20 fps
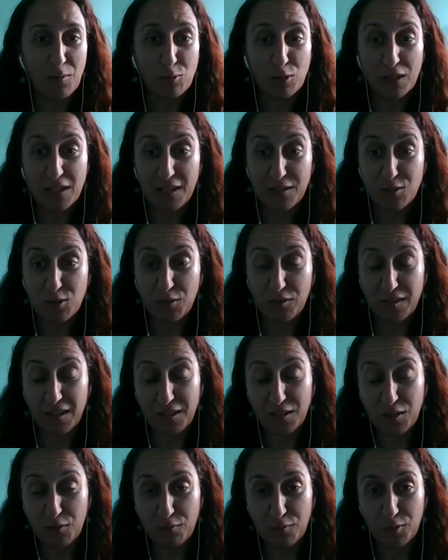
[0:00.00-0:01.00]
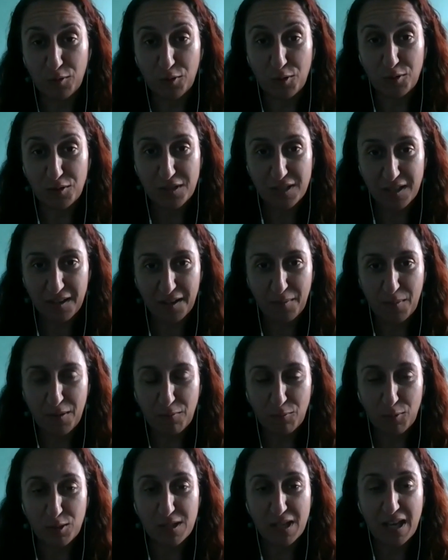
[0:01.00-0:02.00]
would like to thank you for your time.
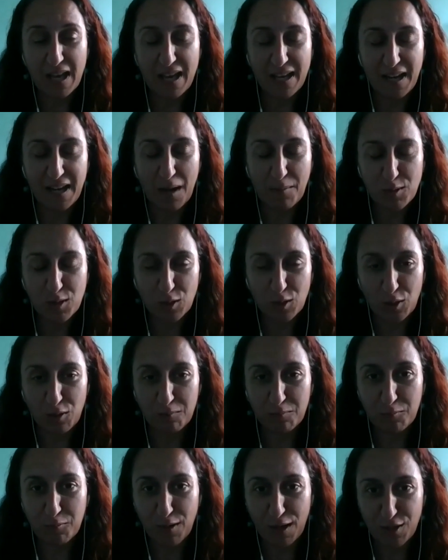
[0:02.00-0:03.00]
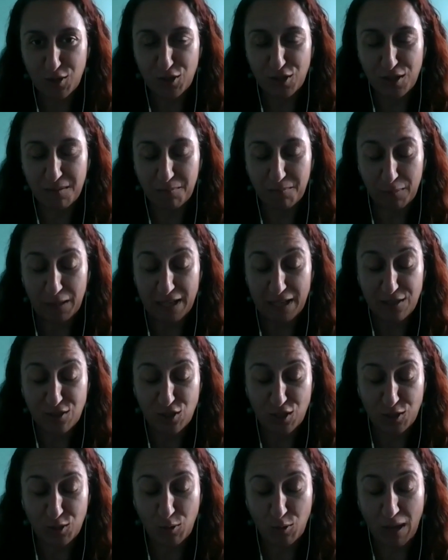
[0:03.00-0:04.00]
It was an absolute
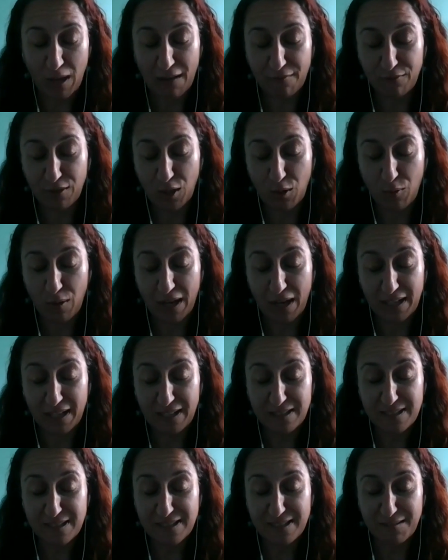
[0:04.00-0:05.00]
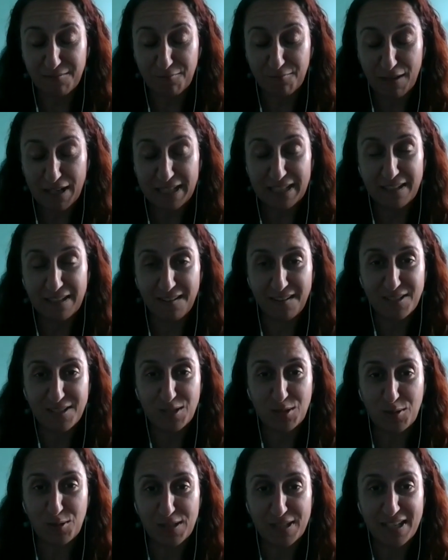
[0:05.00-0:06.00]
pleasure to have you. And it's really nice
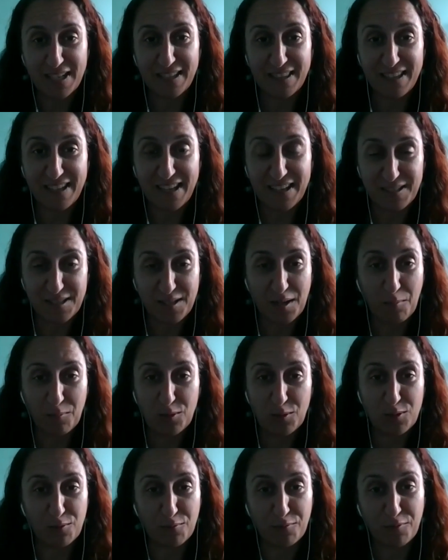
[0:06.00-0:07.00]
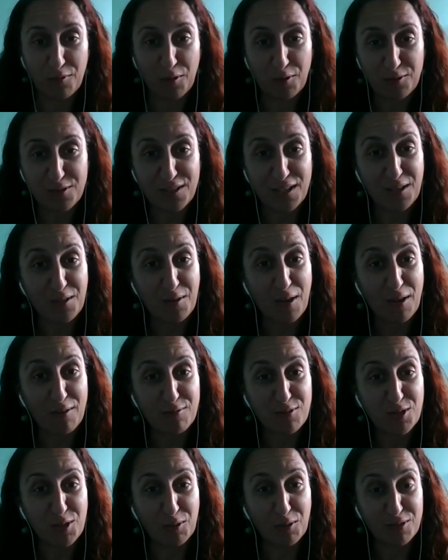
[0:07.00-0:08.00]
to see the examples of rocks that you have
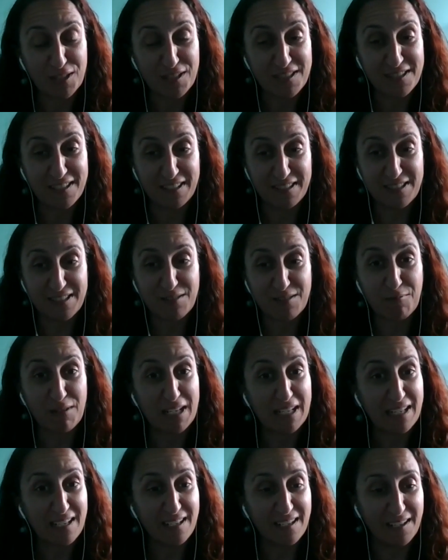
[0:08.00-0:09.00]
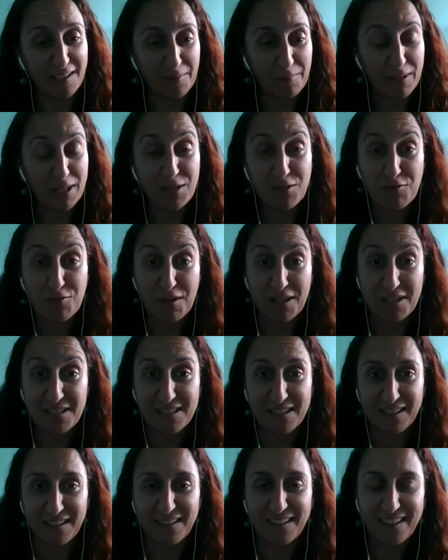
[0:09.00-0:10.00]
showed us. It's really
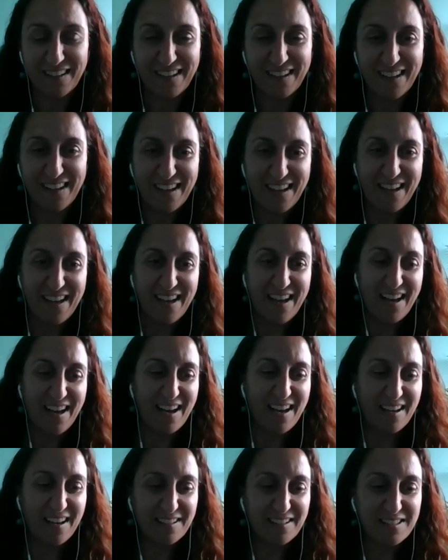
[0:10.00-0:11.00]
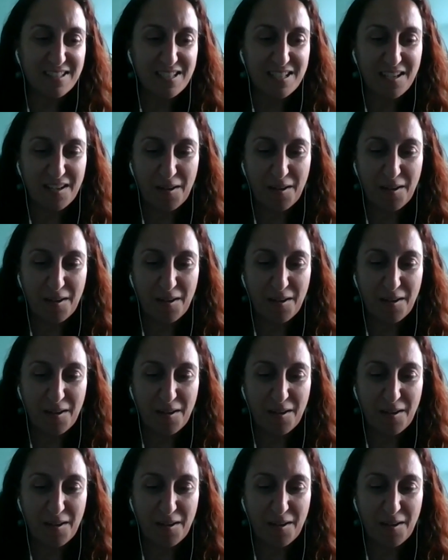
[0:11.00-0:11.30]
interesting. And